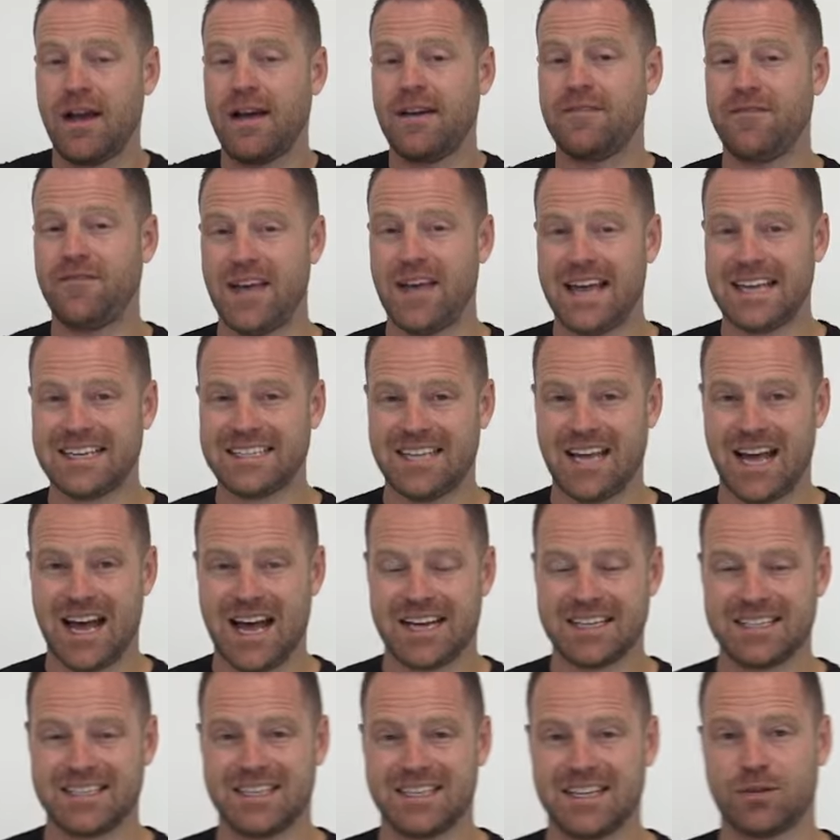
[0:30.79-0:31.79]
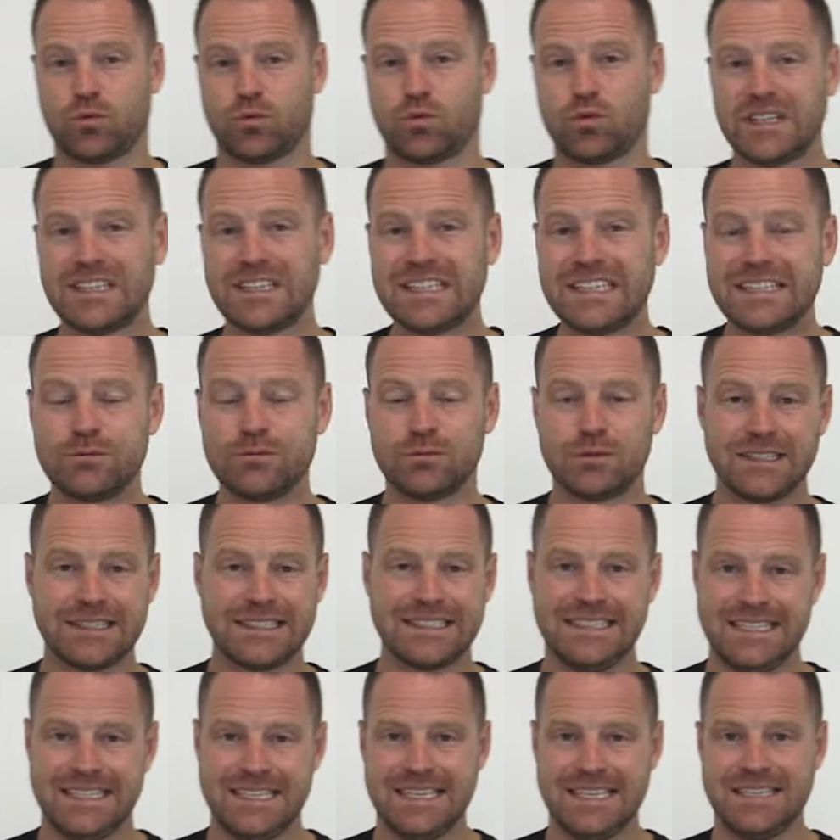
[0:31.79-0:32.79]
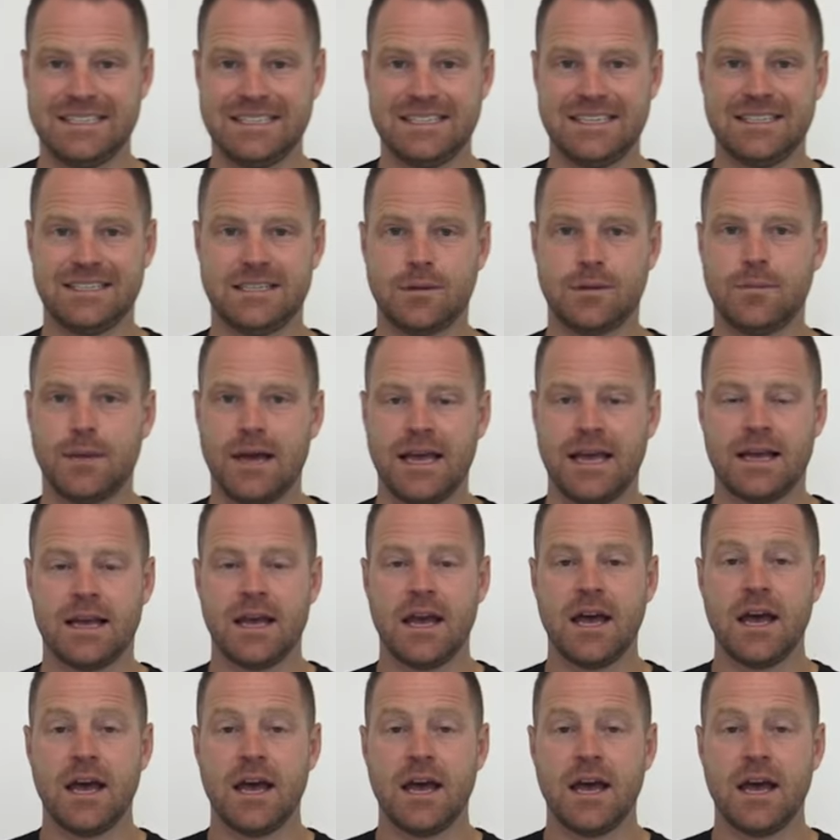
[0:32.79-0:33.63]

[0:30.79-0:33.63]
Fantastic, really, really easy to make.